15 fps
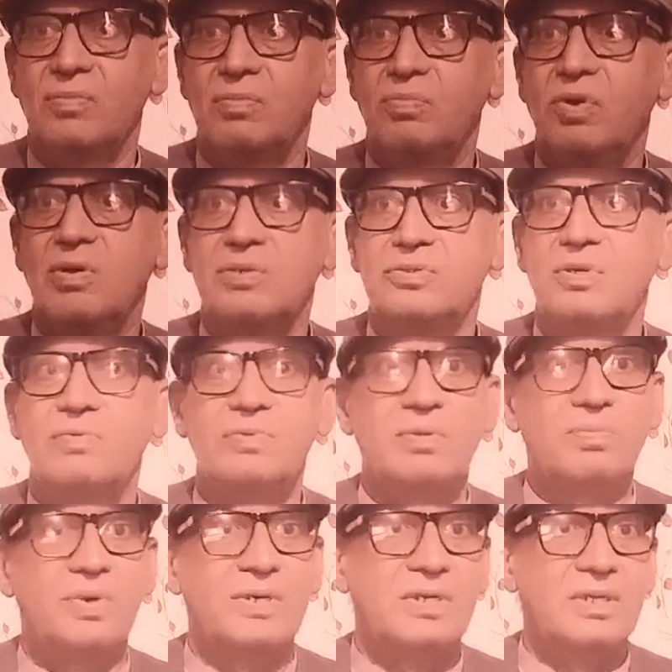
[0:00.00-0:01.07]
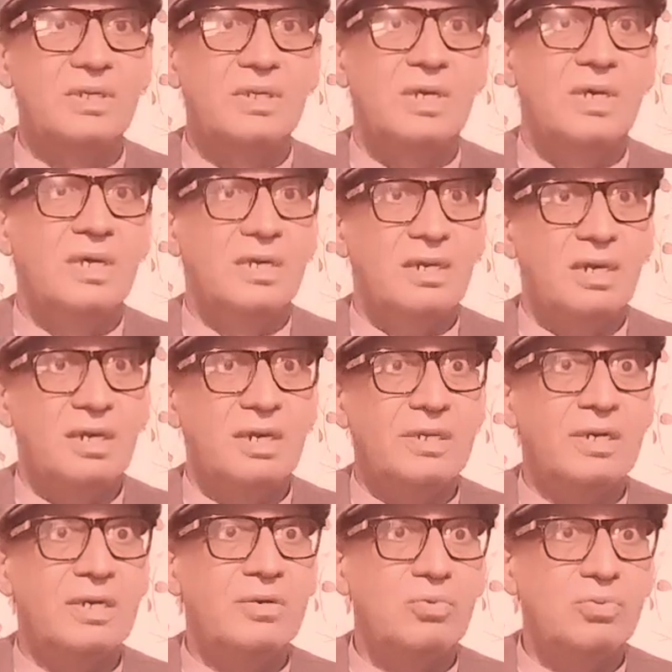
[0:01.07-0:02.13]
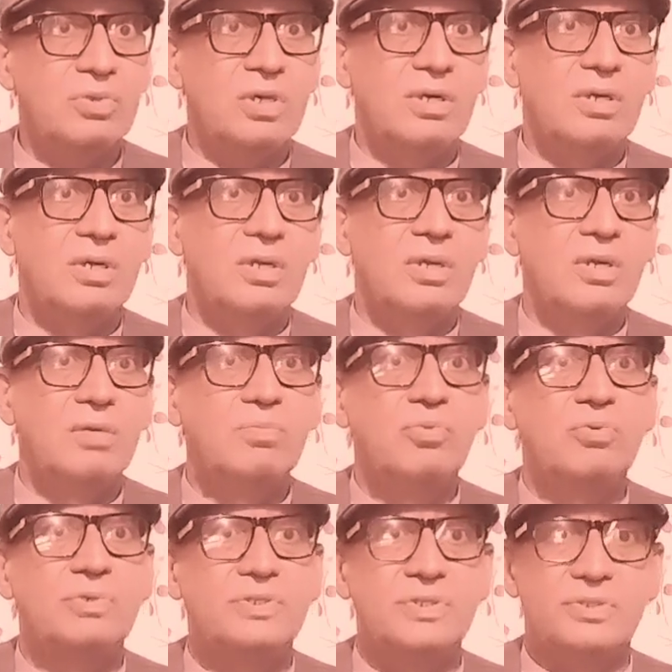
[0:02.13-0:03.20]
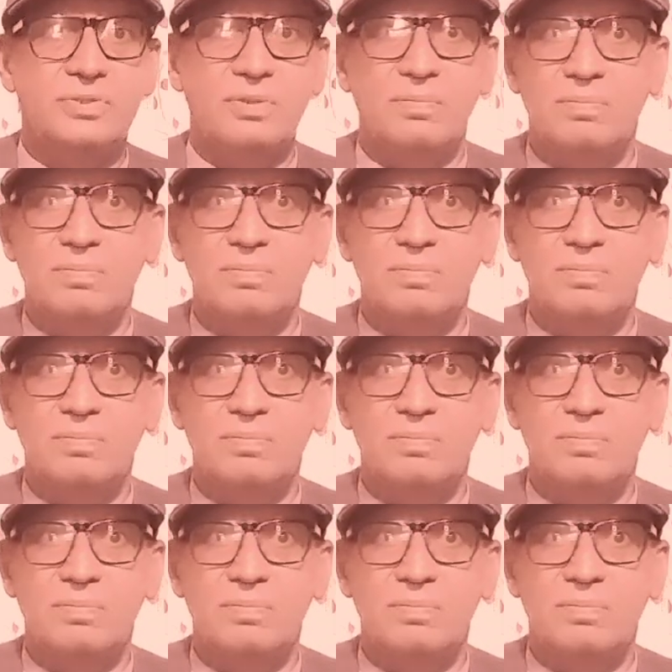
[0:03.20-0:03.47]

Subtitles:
parts of the body related to the immune system.